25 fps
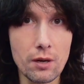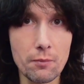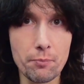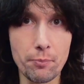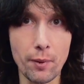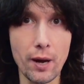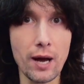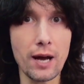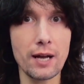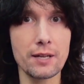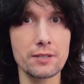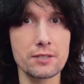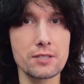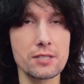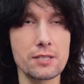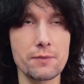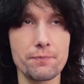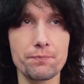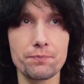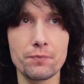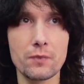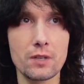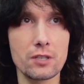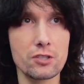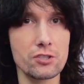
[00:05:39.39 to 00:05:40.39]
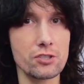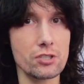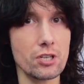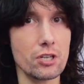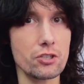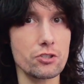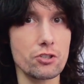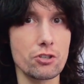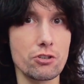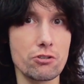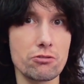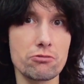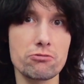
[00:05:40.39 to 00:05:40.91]
but
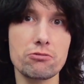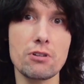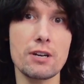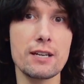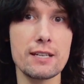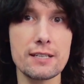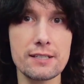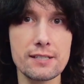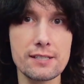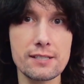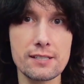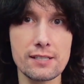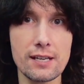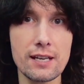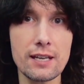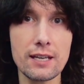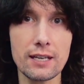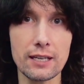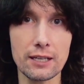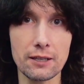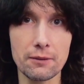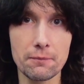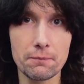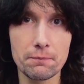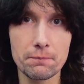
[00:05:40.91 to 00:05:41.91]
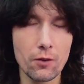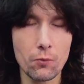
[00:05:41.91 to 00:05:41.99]
such great singing.